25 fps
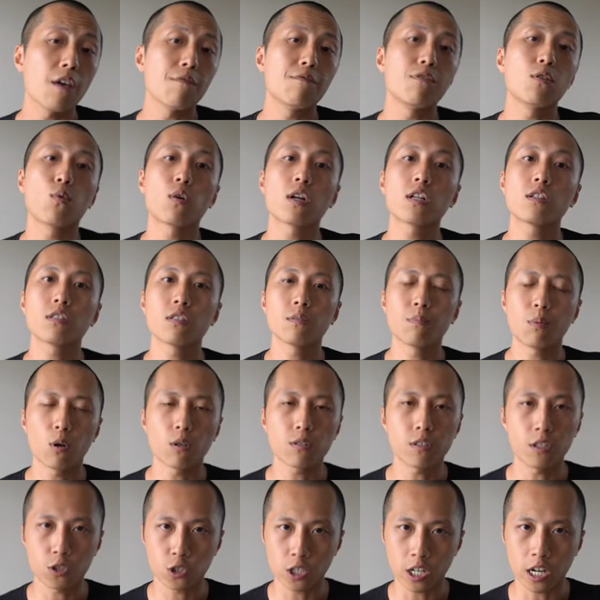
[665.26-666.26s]
If you want to support
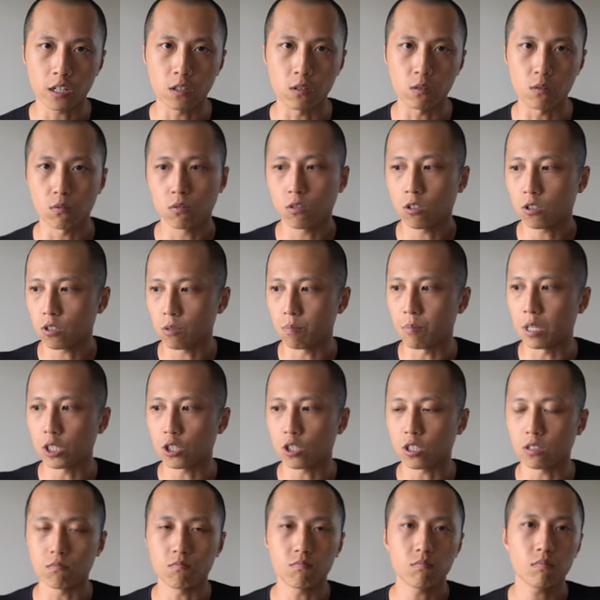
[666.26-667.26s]
the channel, not to
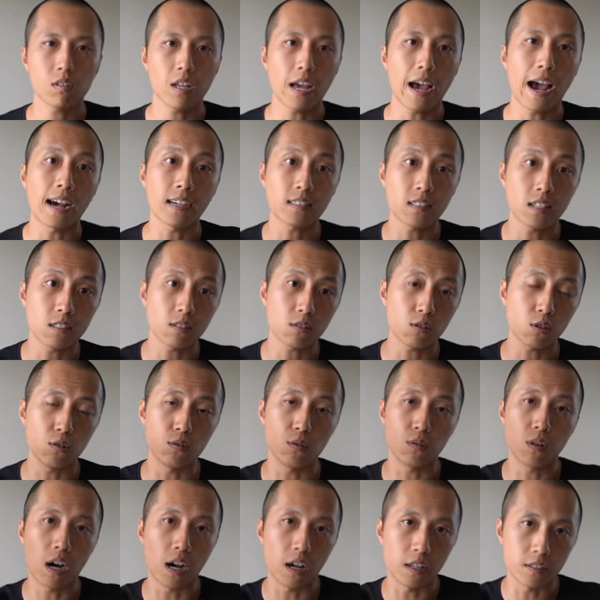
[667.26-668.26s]
mention access
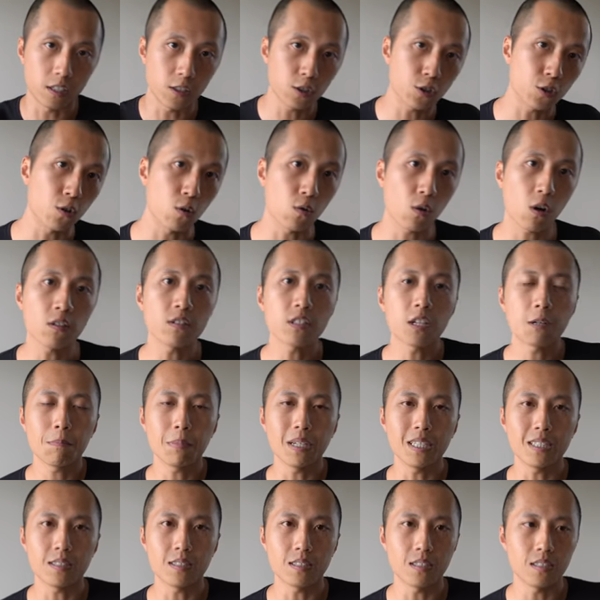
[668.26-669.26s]
to additional content
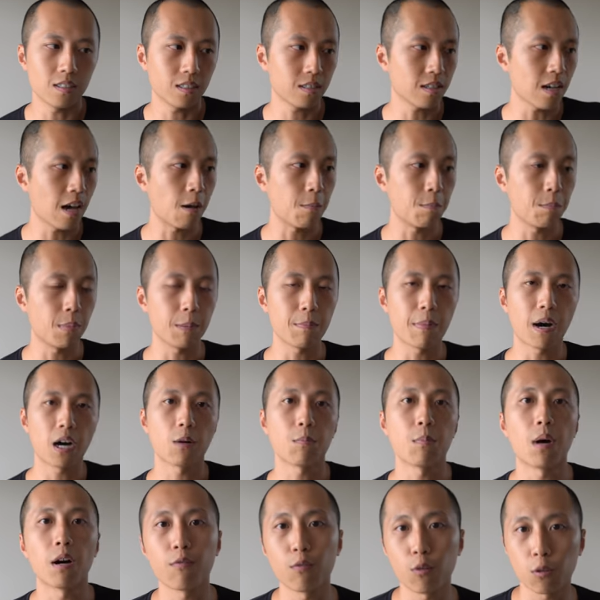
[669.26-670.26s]
pieces and be part of
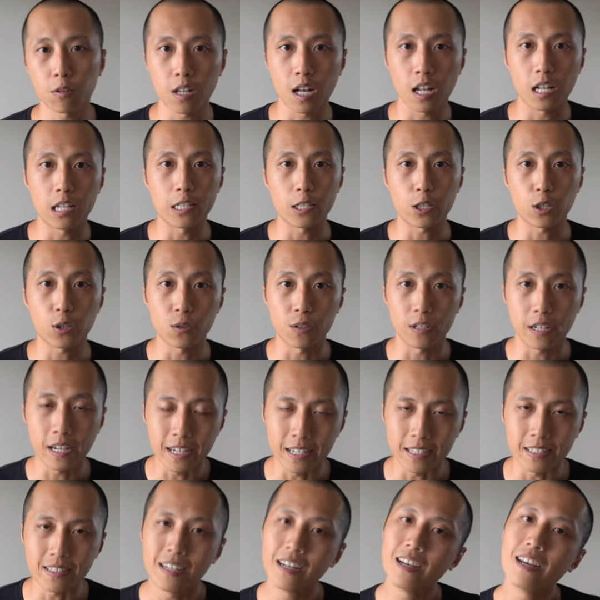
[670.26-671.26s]
my fortnightly
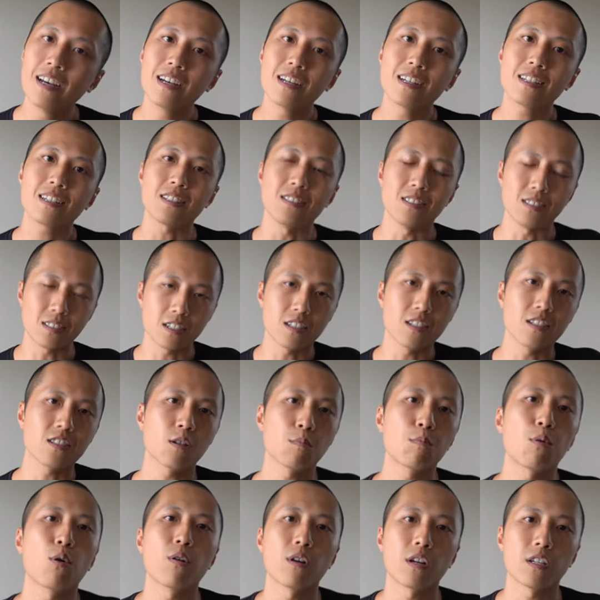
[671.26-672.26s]
Q&A, consider
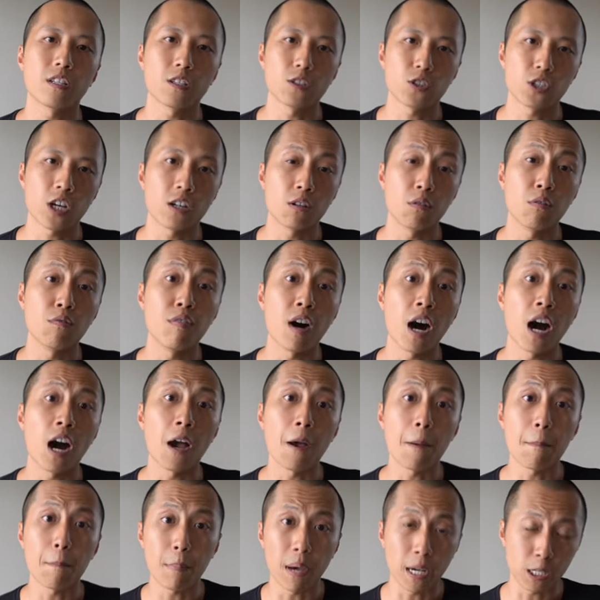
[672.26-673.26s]
supporting the channel
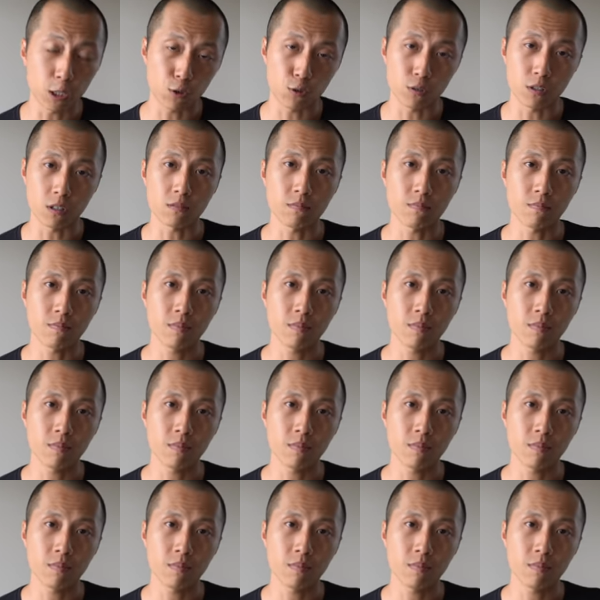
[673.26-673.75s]
via Patreon.